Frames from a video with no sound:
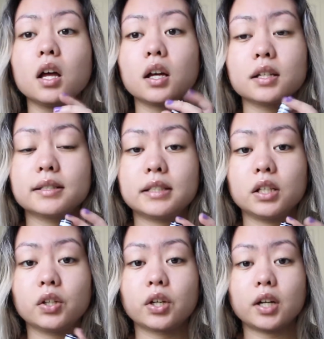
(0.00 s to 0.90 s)
a
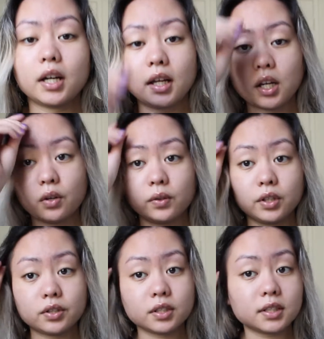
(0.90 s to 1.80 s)
concealer, and I only
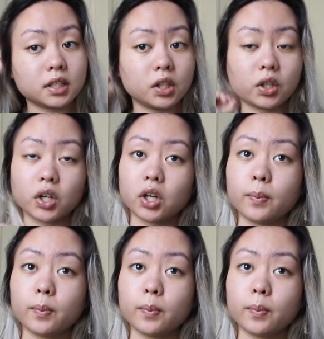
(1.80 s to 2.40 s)
use concealer